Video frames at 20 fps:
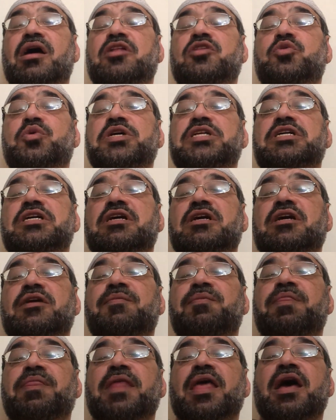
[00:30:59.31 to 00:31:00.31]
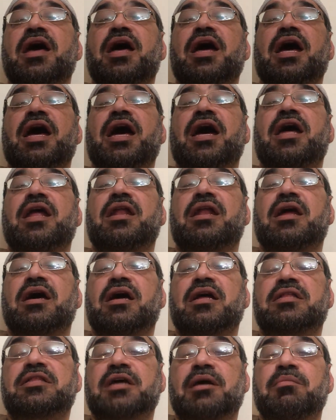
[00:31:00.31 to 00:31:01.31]
Twitter, and
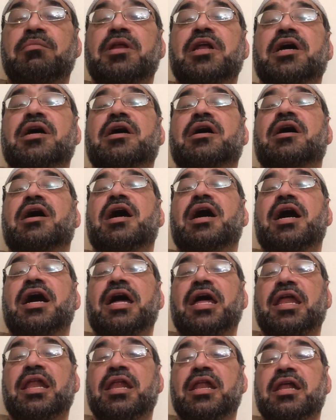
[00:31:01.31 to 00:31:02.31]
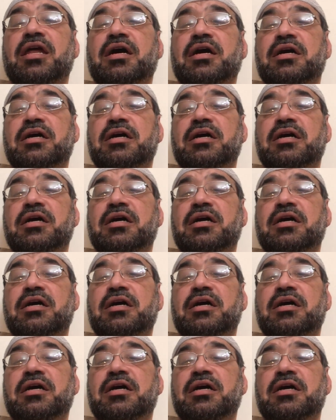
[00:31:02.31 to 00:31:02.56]
Tumblr, and